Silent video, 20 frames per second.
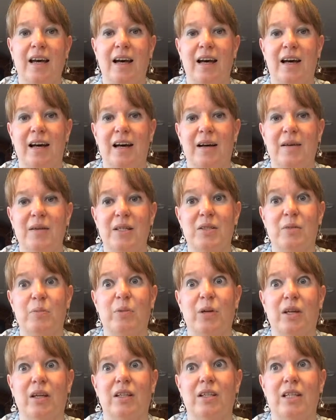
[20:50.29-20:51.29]
Uh, he's a
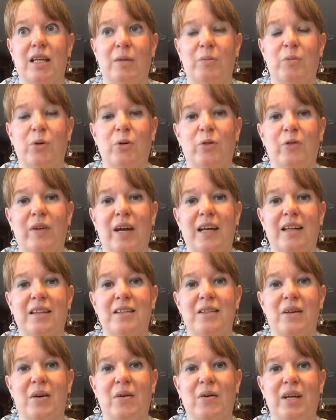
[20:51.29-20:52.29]
big Deadpool fan,
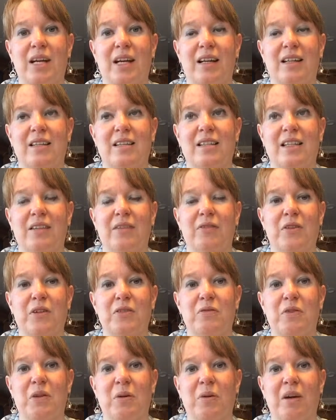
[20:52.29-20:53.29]
so he got to see the
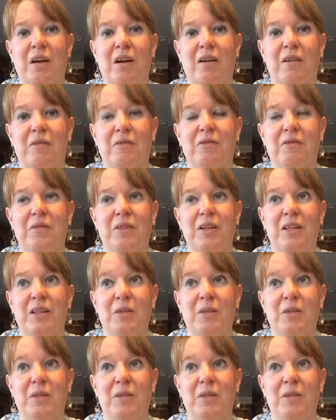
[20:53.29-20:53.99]
first viewing of